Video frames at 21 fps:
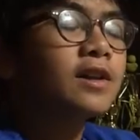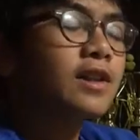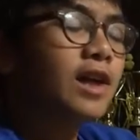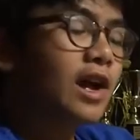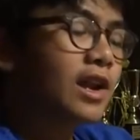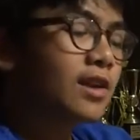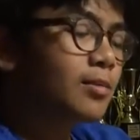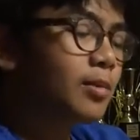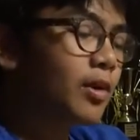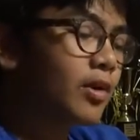
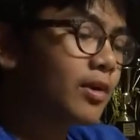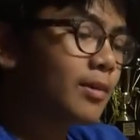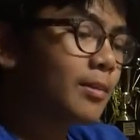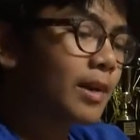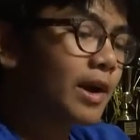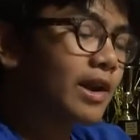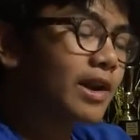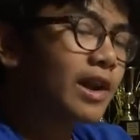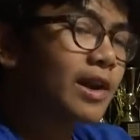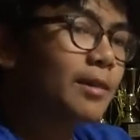last
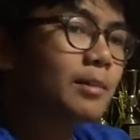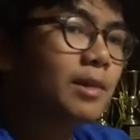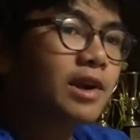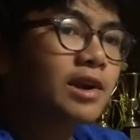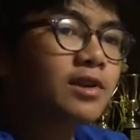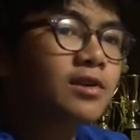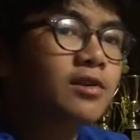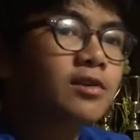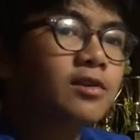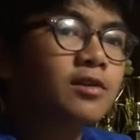Pokemon that
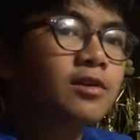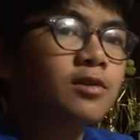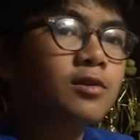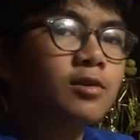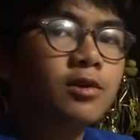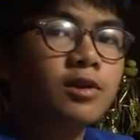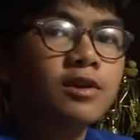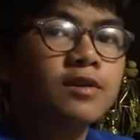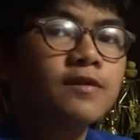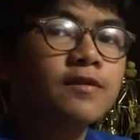makes your
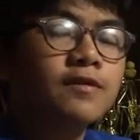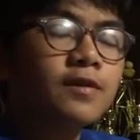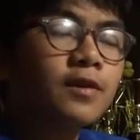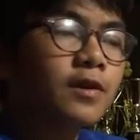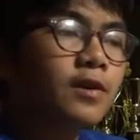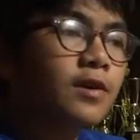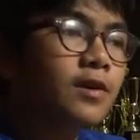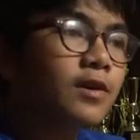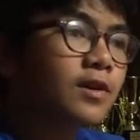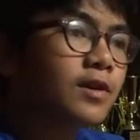storage
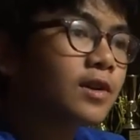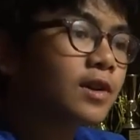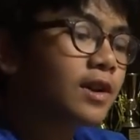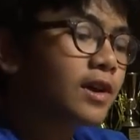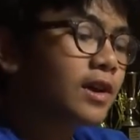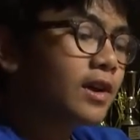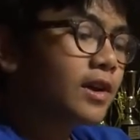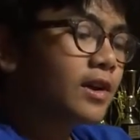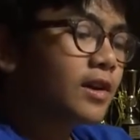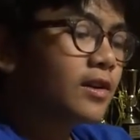full,
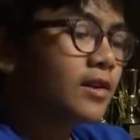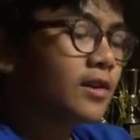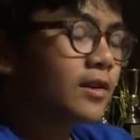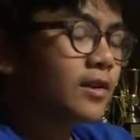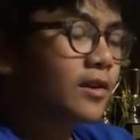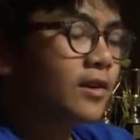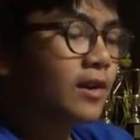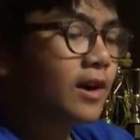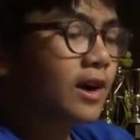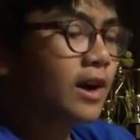
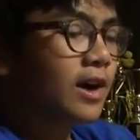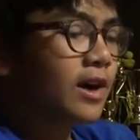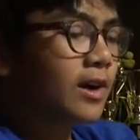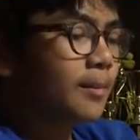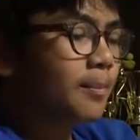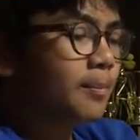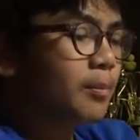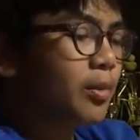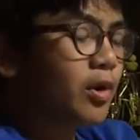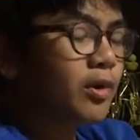your
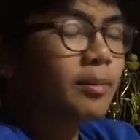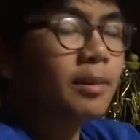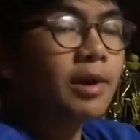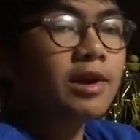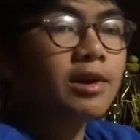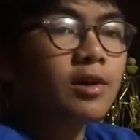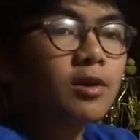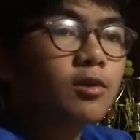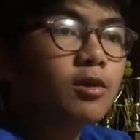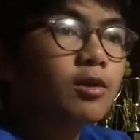
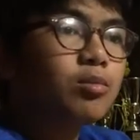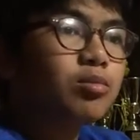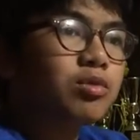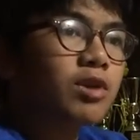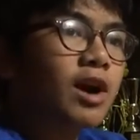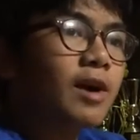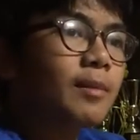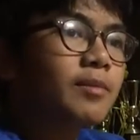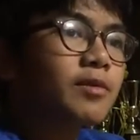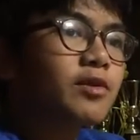Pokemon Go will
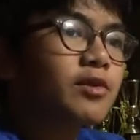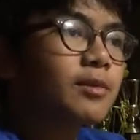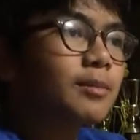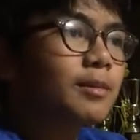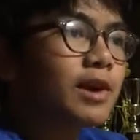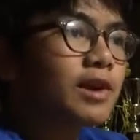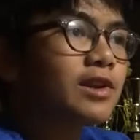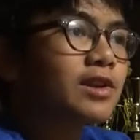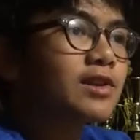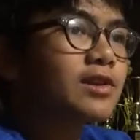prompt you a
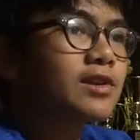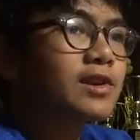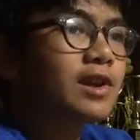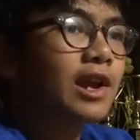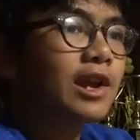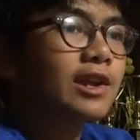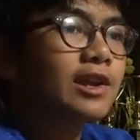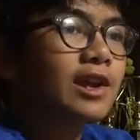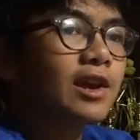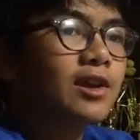message
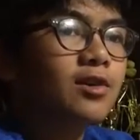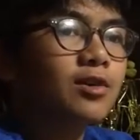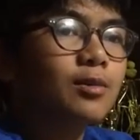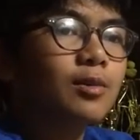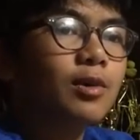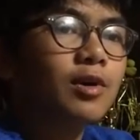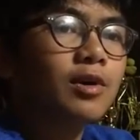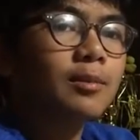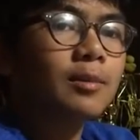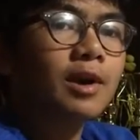saying that your
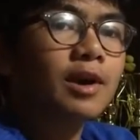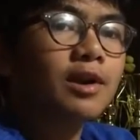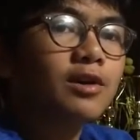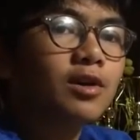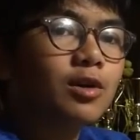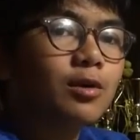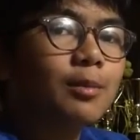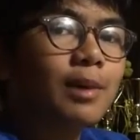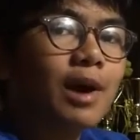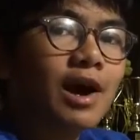Pokemon
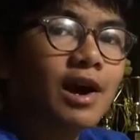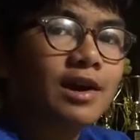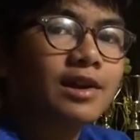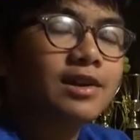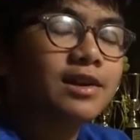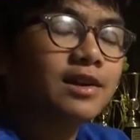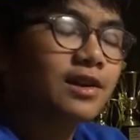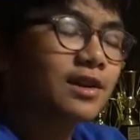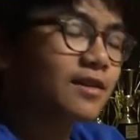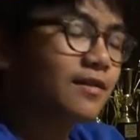Go
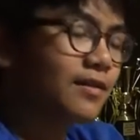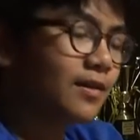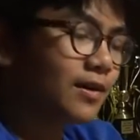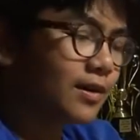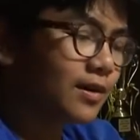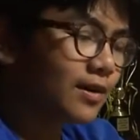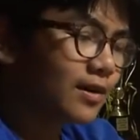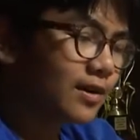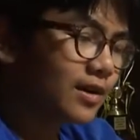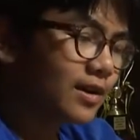box is
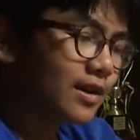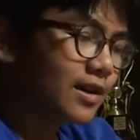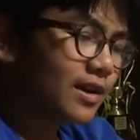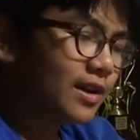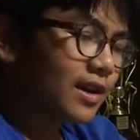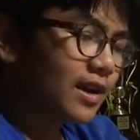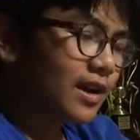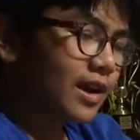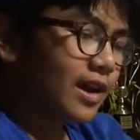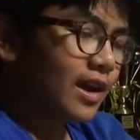full.
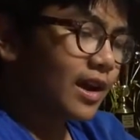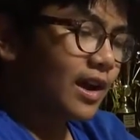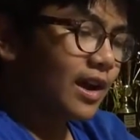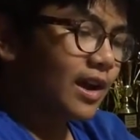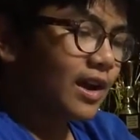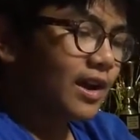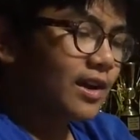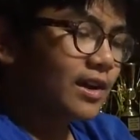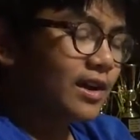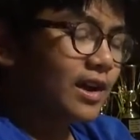
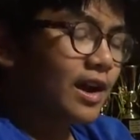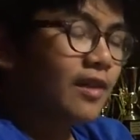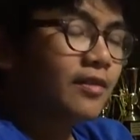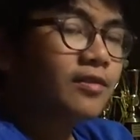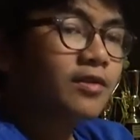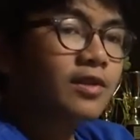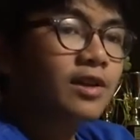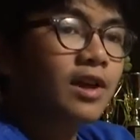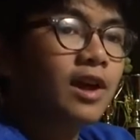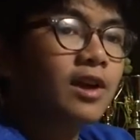And
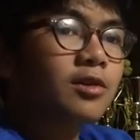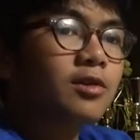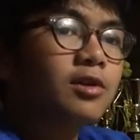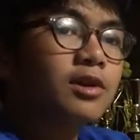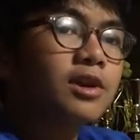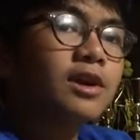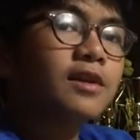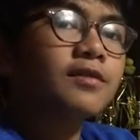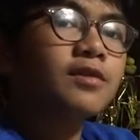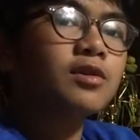after that, you
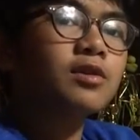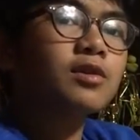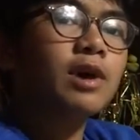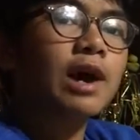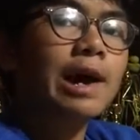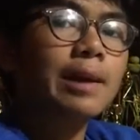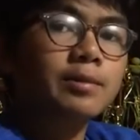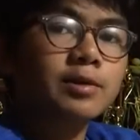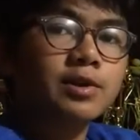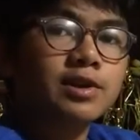only have two
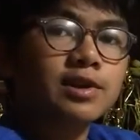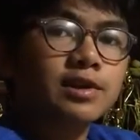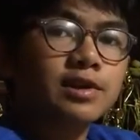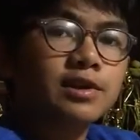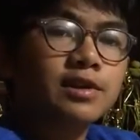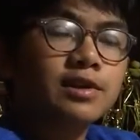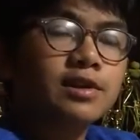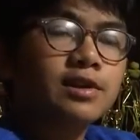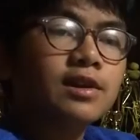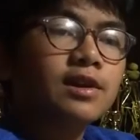
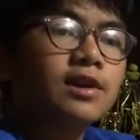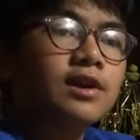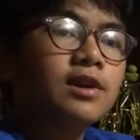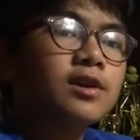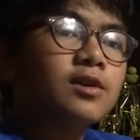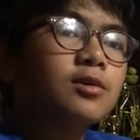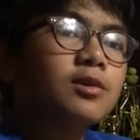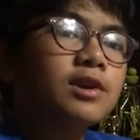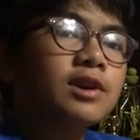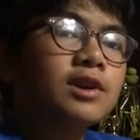options.
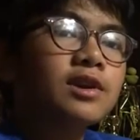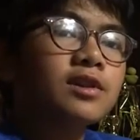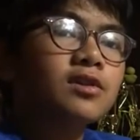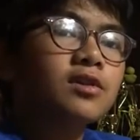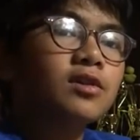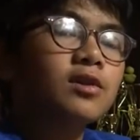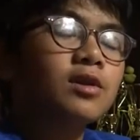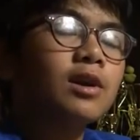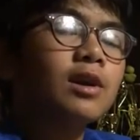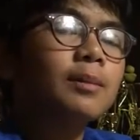You can
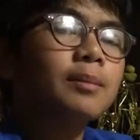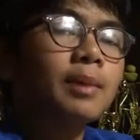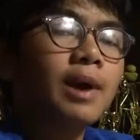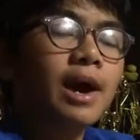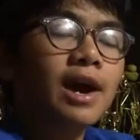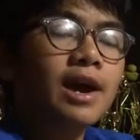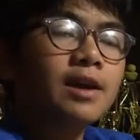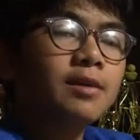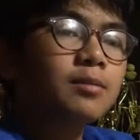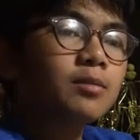either
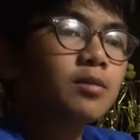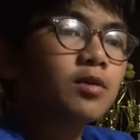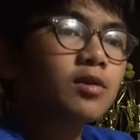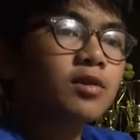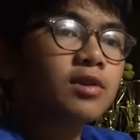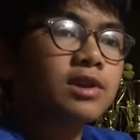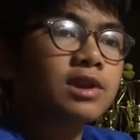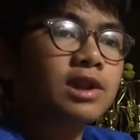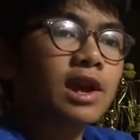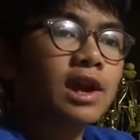buy
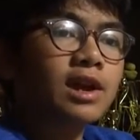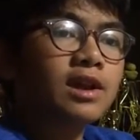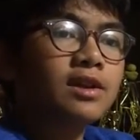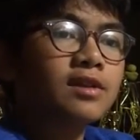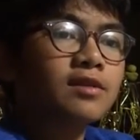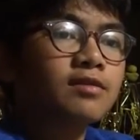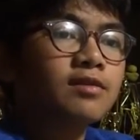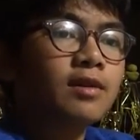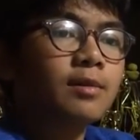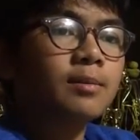more
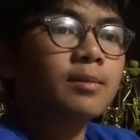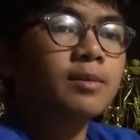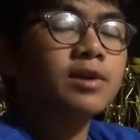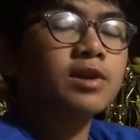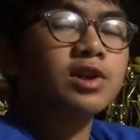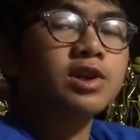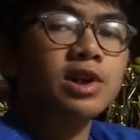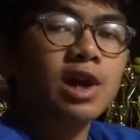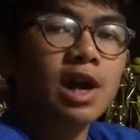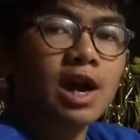slots from
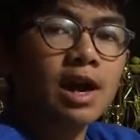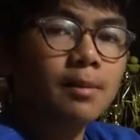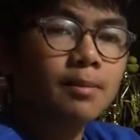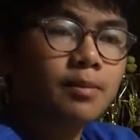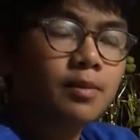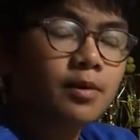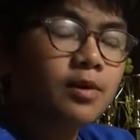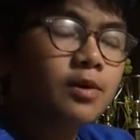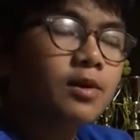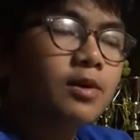the shop,